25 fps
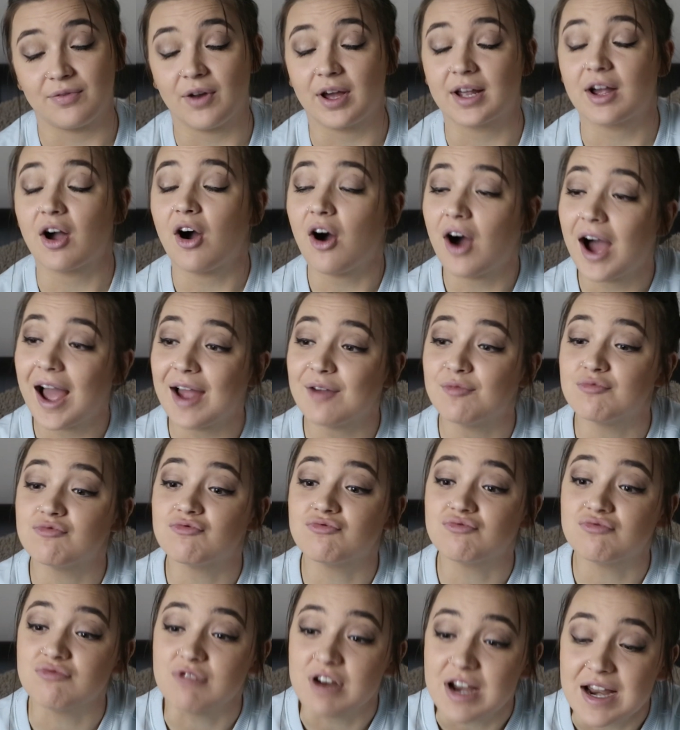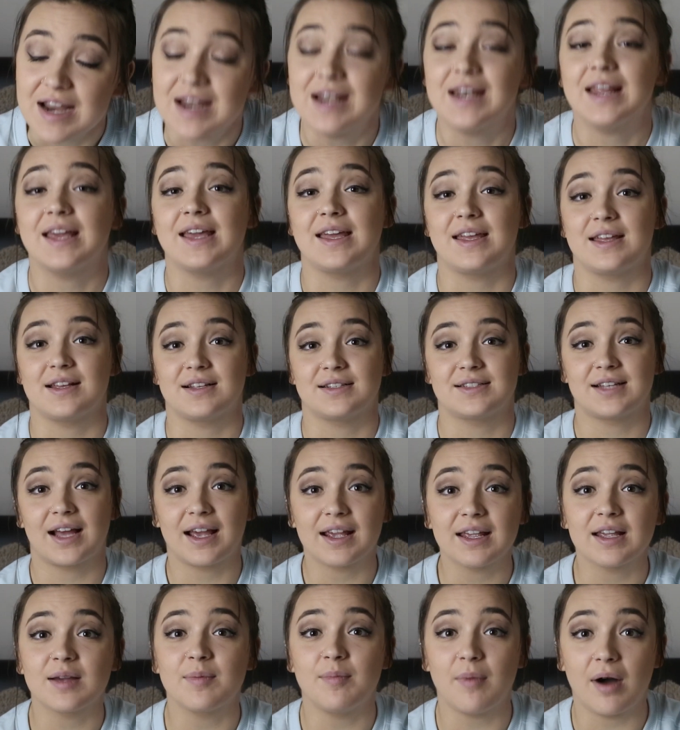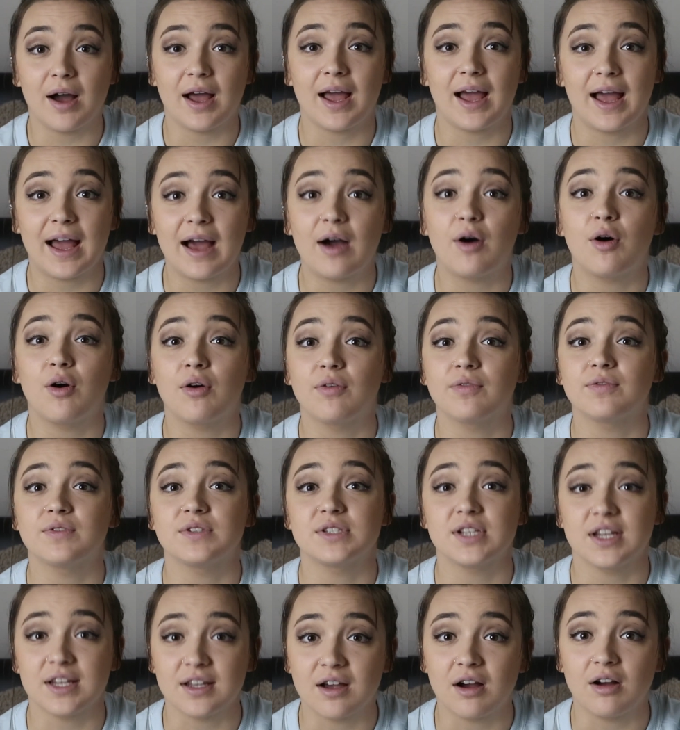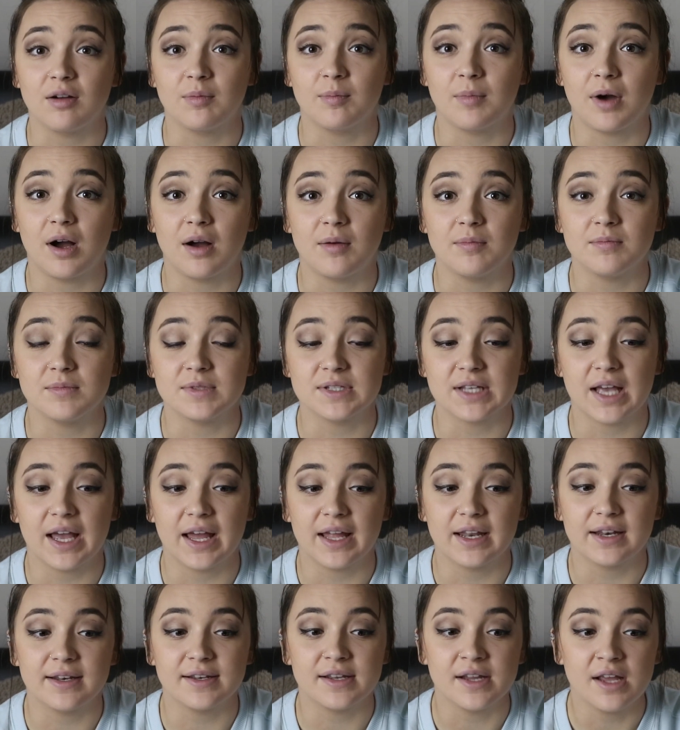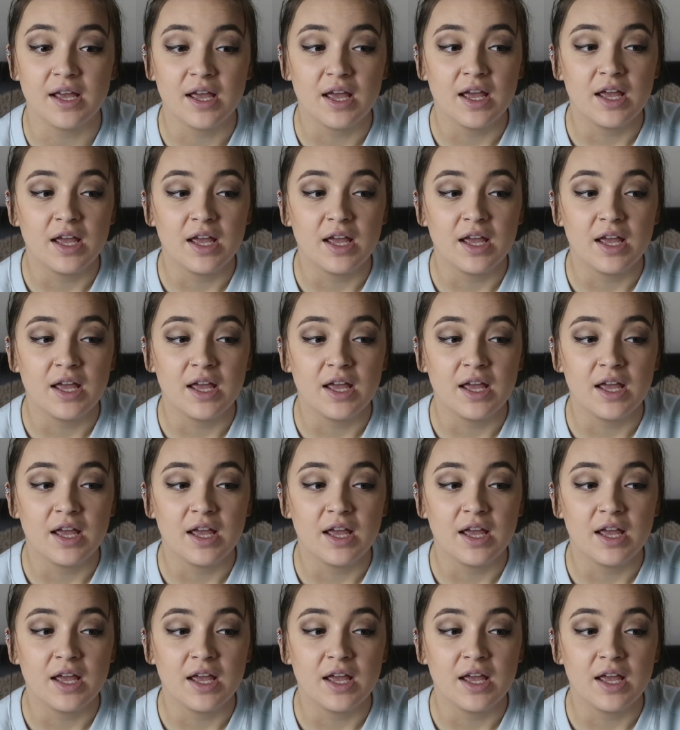Like, I really take my hat off to young mums, and